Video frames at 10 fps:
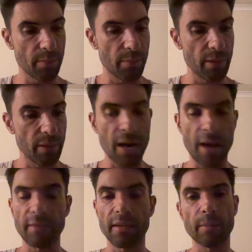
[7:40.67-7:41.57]
But
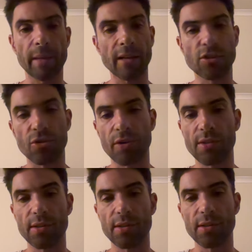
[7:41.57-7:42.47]
nothing makes
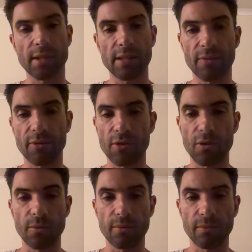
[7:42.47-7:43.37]
choices except for
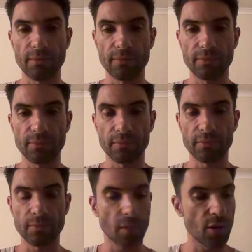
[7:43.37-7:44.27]
you.
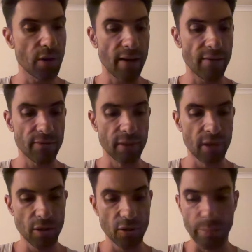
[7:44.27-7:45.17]
You have
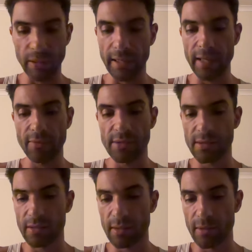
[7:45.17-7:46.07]
your
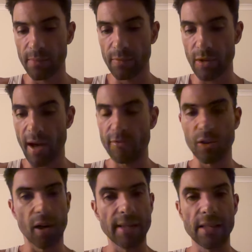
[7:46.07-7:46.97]
beliefs you have
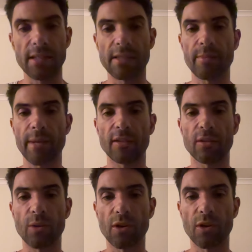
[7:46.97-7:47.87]
your ideas about the
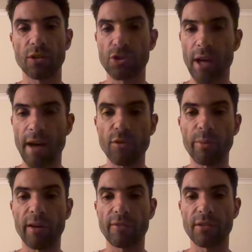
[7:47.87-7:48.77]
world, you have your
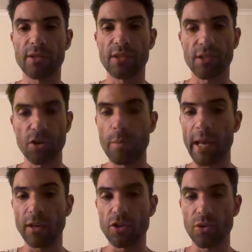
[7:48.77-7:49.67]
preferences, and you
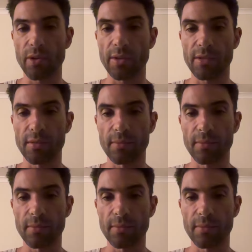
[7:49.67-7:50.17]
make a choice.